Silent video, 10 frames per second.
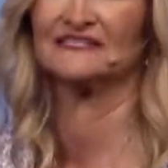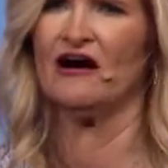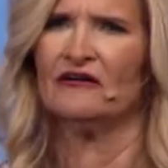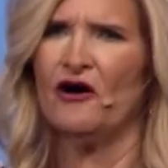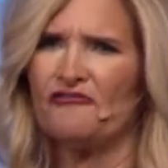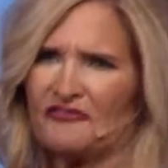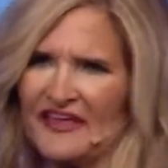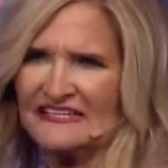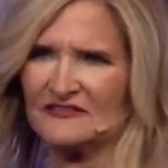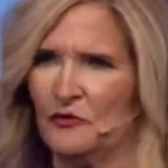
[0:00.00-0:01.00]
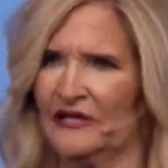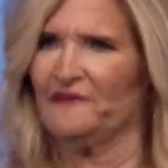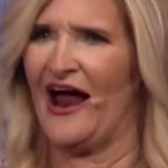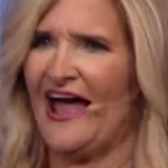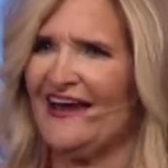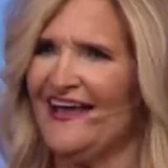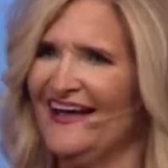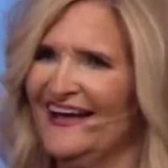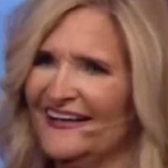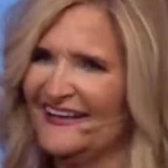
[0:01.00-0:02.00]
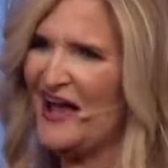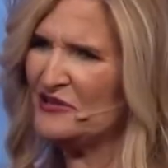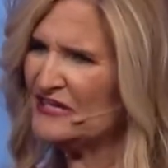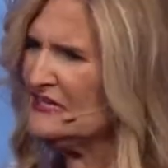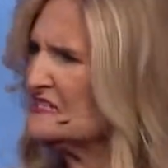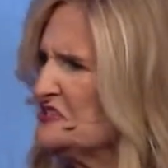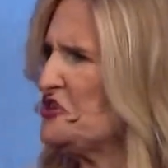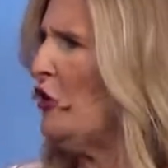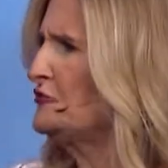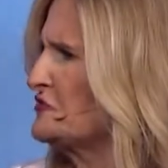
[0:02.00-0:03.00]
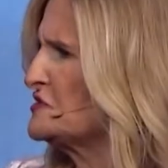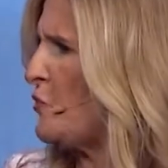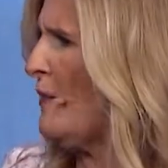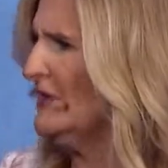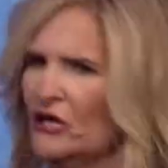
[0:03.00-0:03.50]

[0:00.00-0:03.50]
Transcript: all go for this one, right? You know, look at this adulterous woman.